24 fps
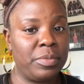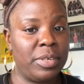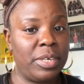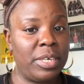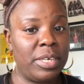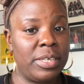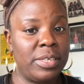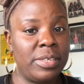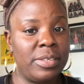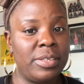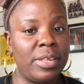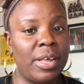
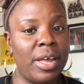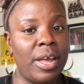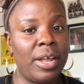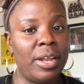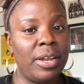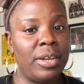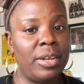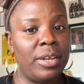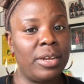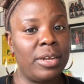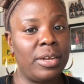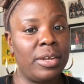is
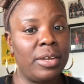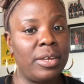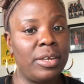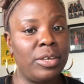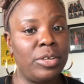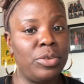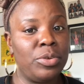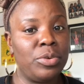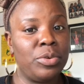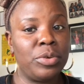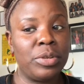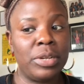that
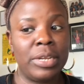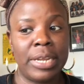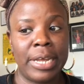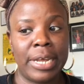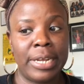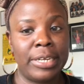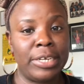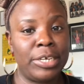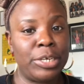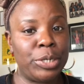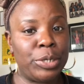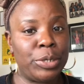you could
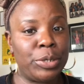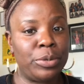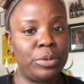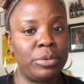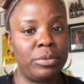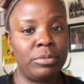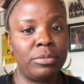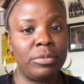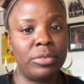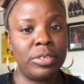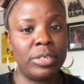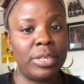land here
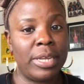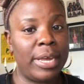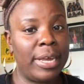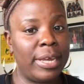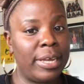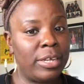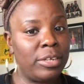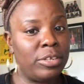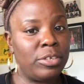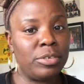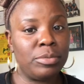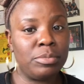today
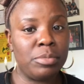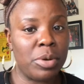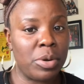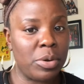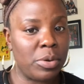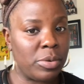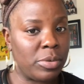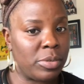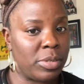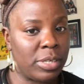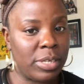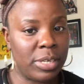and
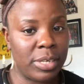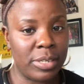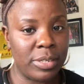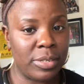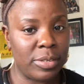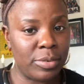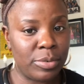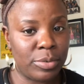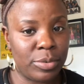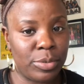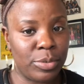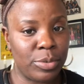tomorrow the kids
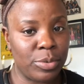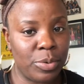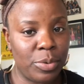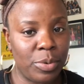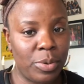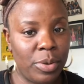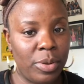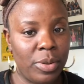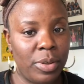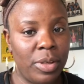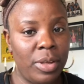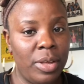are in
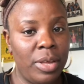school.